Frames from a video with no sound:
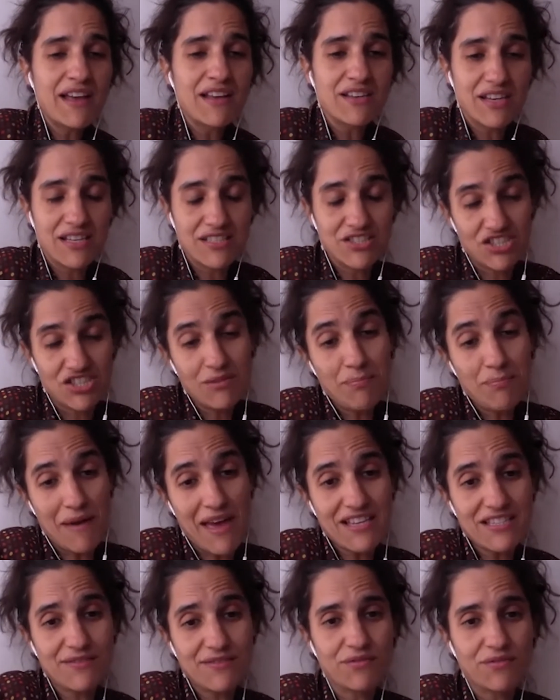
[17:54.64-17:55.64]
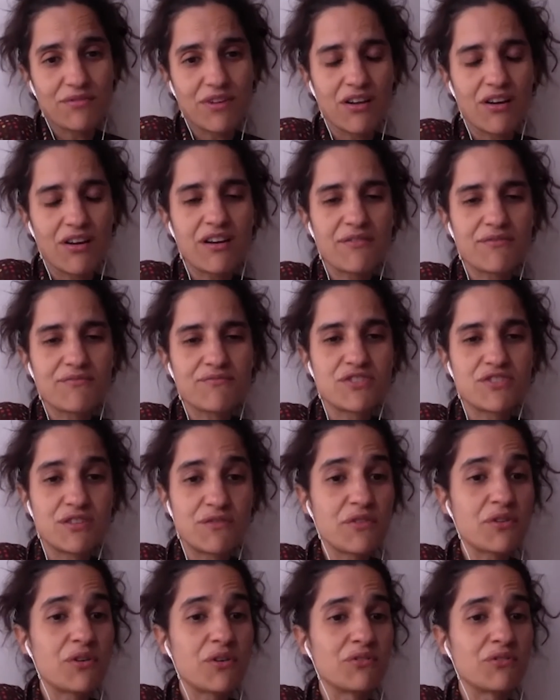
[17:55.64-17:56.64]
she passed through a lot of
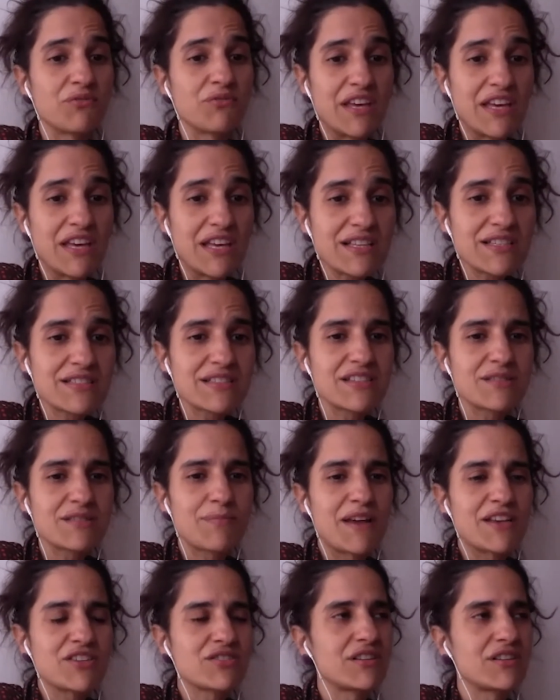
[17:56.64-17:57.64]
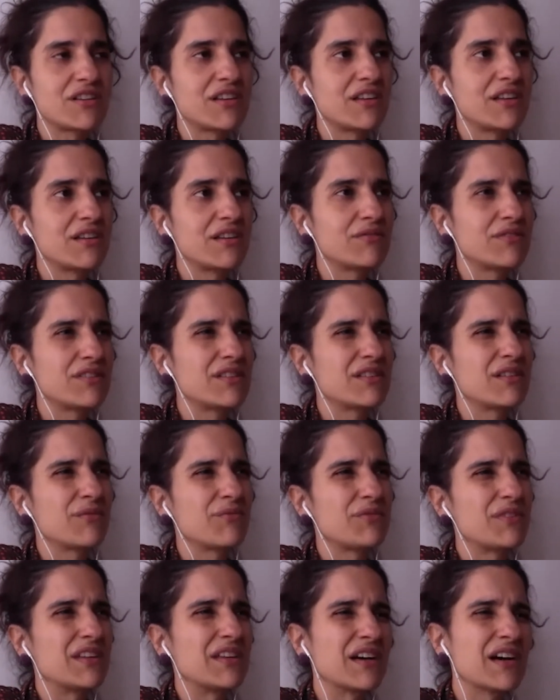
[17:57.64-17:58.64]
difficult things, especially if
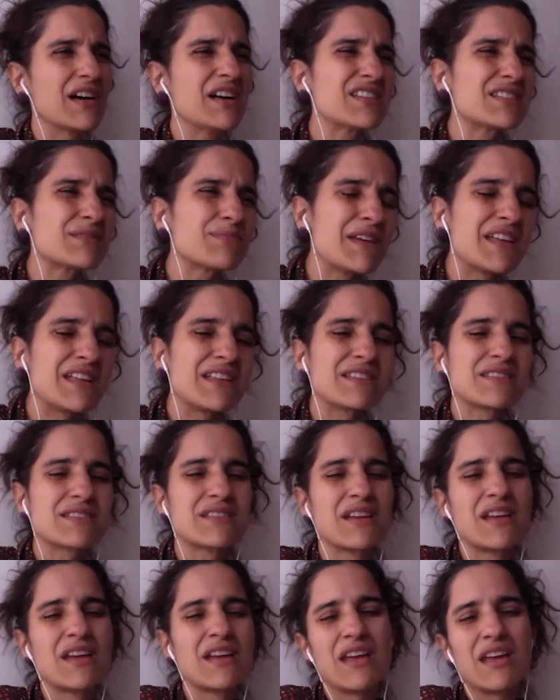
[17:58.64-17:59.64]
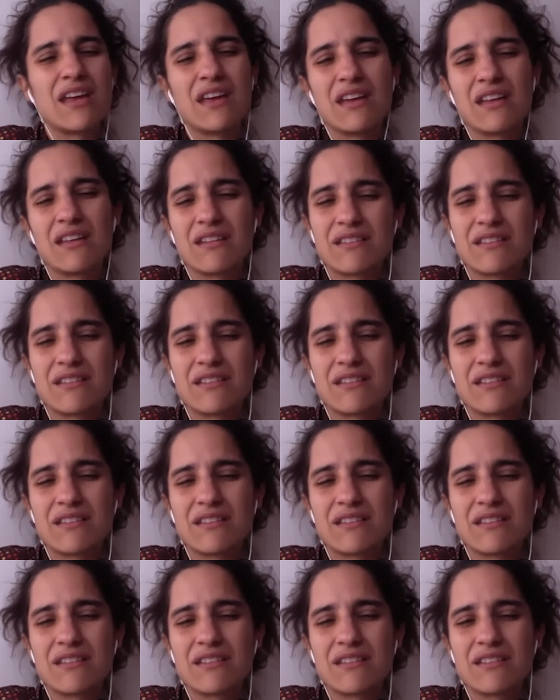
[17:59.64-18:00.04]
the husbands in